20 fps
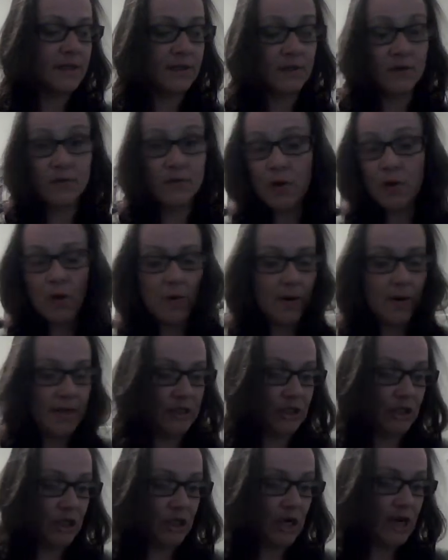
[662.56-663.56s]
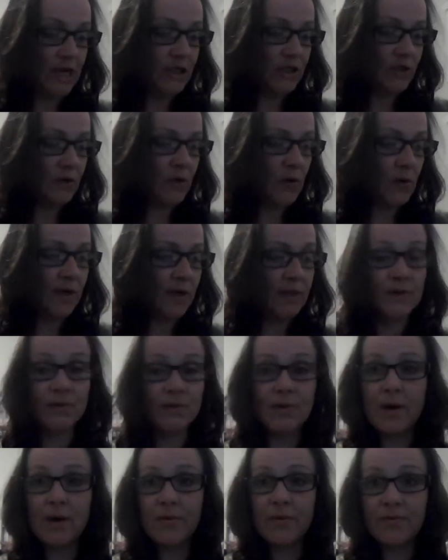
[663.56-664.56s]
to grow and change according
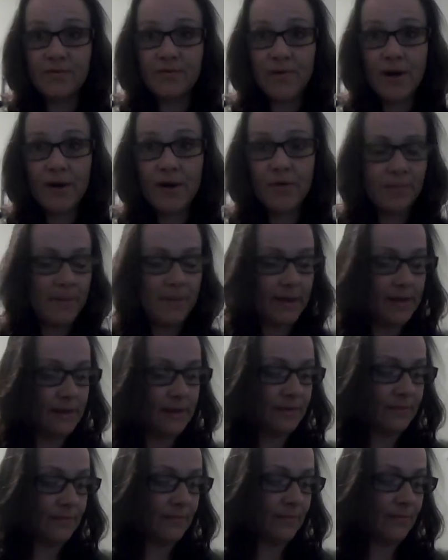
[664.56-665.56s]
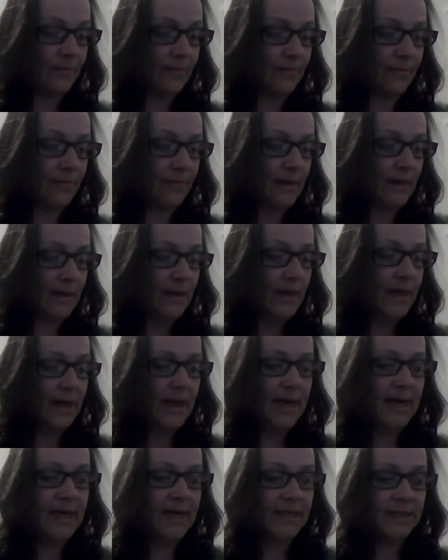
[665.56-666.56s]
to our environment.
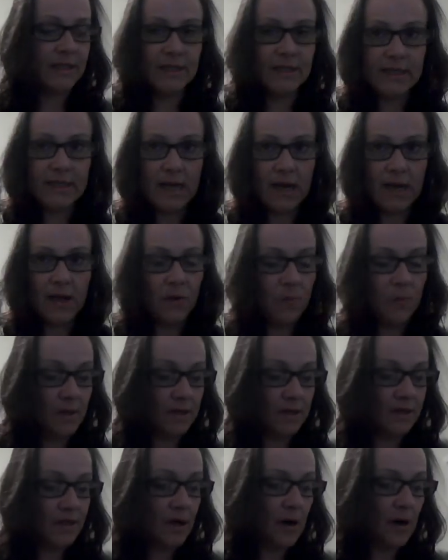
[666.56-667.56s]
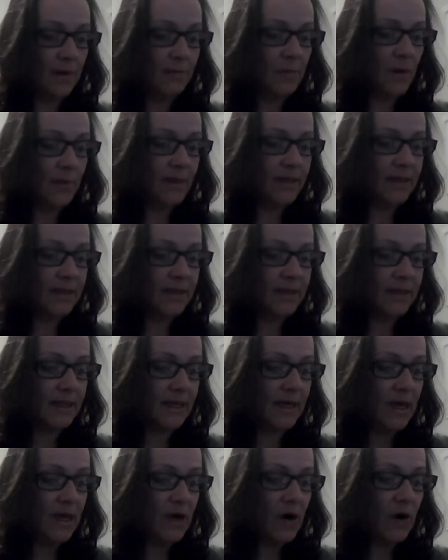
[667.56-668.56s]
Each cell works
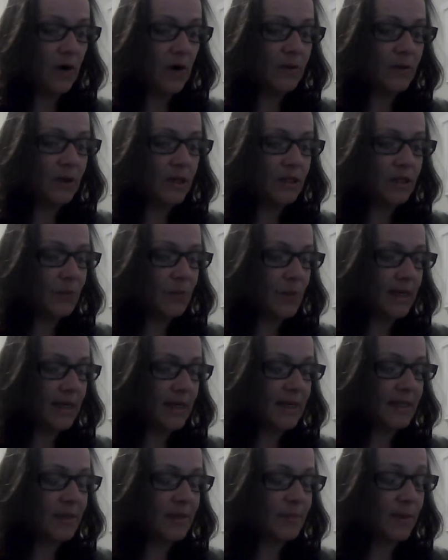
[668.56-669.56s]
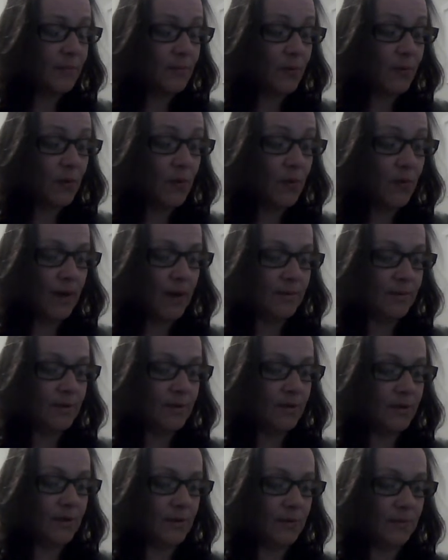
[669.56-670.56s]
harmoniously or does what it has been programmed to
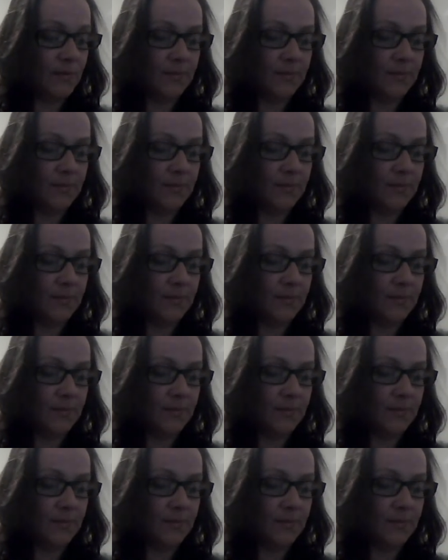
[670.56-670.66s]
do.